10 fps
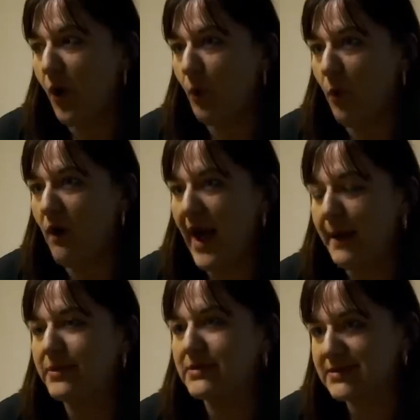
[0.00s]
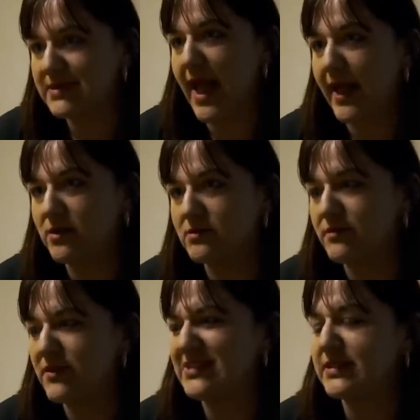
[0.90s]
what happens now,
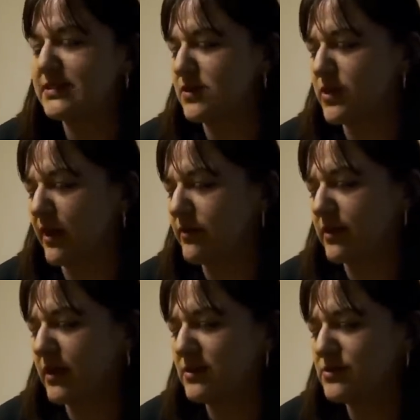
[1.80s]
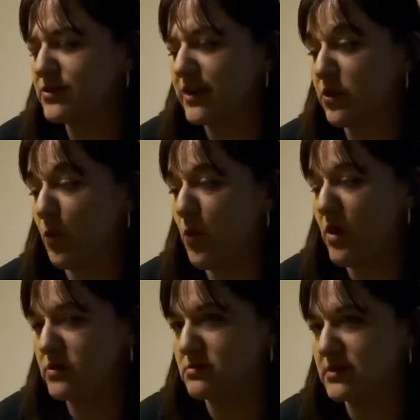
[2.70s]
this is, you know, the country, the
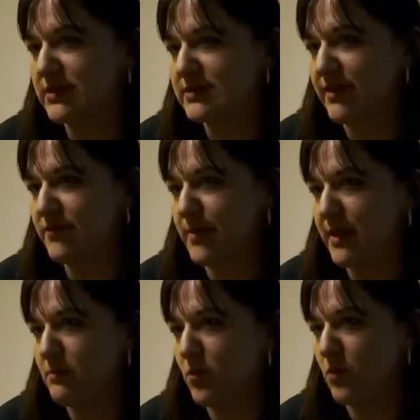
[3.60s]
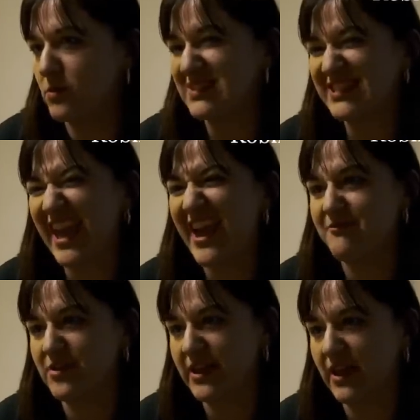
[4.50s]
world has never been more
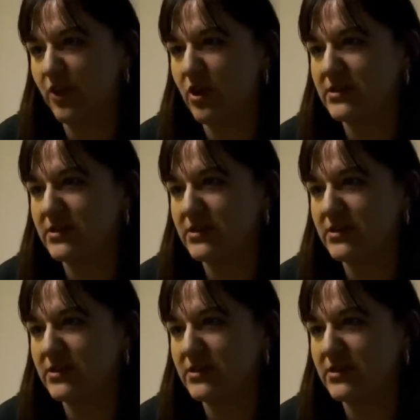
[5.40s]
scary or